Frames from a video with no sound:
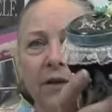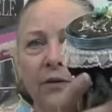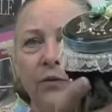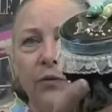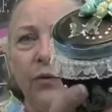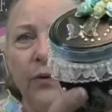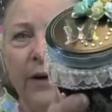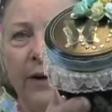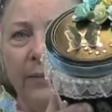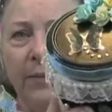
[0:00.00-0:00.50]

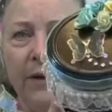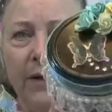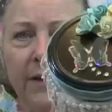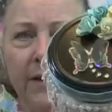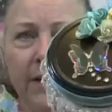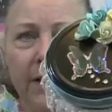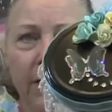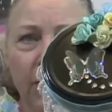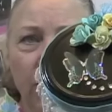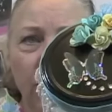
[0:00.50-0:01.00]
and
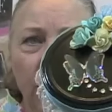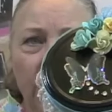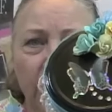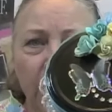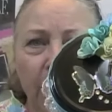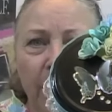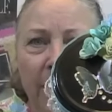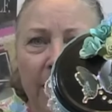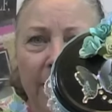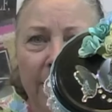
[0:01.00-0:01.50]
ribbon, and you can
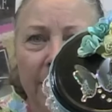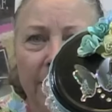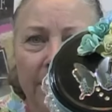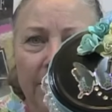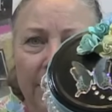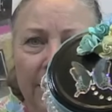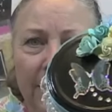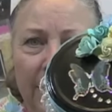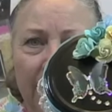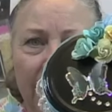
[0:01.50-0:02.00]
paint the
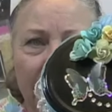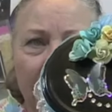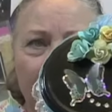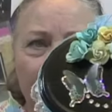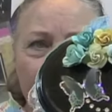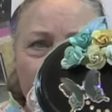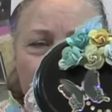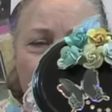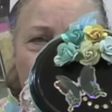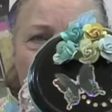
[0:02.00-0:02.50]

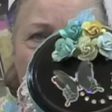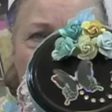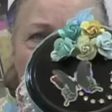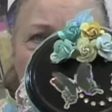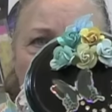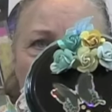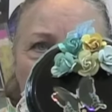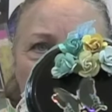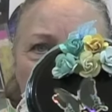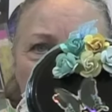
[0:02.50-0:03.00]
lid
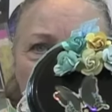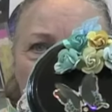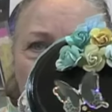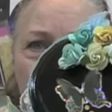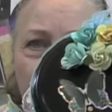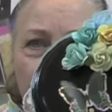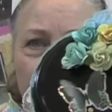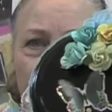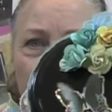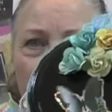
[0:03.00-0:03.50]

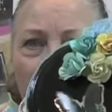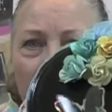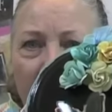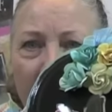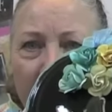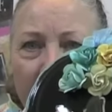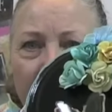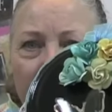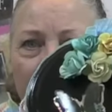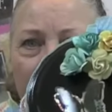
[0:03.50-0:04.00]

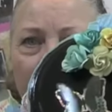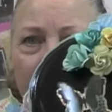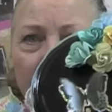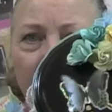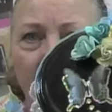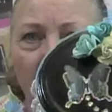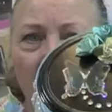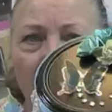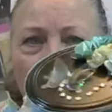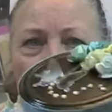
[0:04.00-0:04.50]
and add
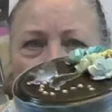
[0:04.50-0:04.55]
all